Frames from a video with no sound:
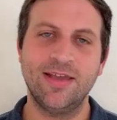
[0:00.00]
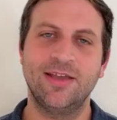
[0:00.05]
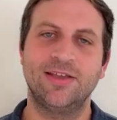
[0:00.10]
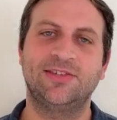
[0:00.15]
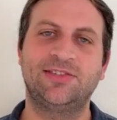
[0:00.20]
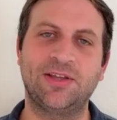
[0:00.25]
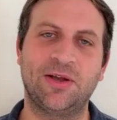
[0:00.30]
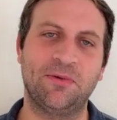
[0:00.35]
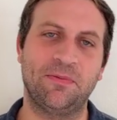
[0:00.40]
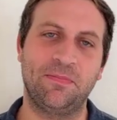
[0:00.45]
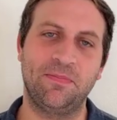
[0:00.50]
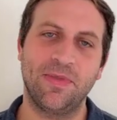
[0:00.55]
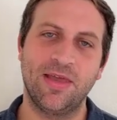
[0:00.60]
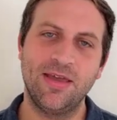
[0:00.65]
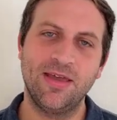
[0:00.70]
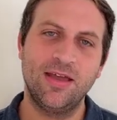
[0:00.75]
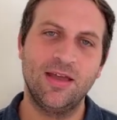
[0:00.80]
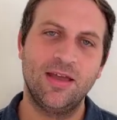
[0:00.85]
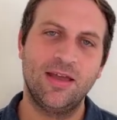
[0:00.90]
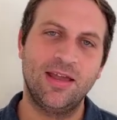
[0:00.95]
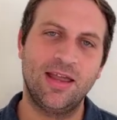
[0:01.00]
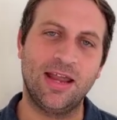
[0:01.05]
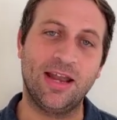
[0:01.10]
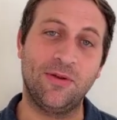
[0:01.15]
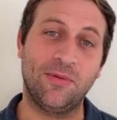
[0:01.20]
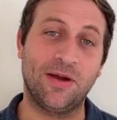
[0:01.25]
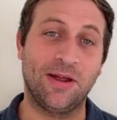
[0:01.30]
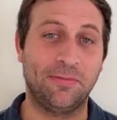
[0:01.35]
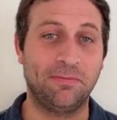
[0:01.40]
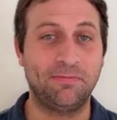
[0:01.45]
So
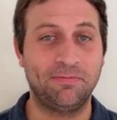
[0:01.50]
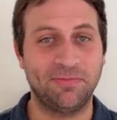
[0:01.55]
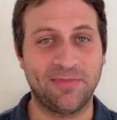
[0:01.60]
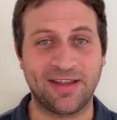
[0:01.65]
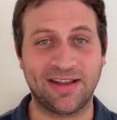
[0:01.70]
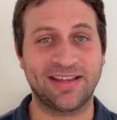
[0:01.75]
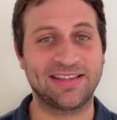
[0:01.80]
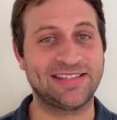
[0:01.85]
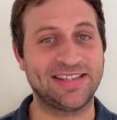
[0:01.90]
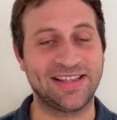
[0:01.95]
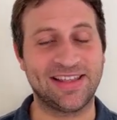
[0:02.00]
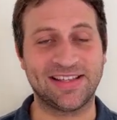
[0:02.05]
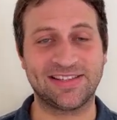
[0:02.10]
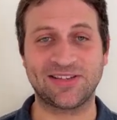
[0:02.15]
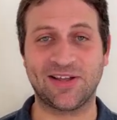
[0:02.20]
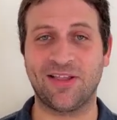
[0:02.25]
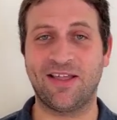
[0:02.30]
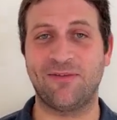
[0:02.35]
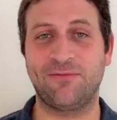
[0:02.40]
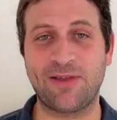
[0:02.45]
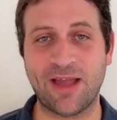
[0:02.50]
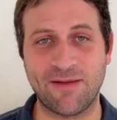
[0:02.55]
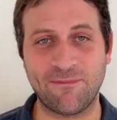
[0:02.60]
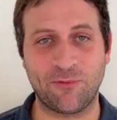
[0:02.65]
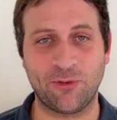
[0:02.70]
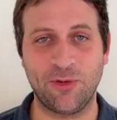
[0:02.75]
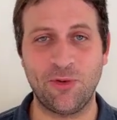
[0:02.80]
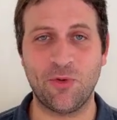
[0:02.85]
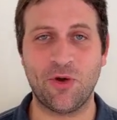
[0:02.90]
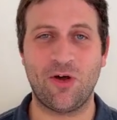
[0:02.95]
anyway, like I said, that's all I've got
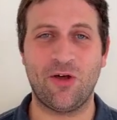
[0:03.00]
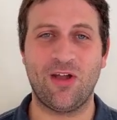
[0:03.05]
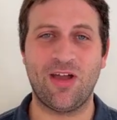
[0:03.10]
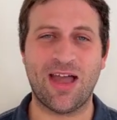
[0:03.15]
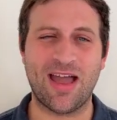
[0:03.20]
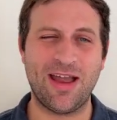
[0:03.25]
for you all.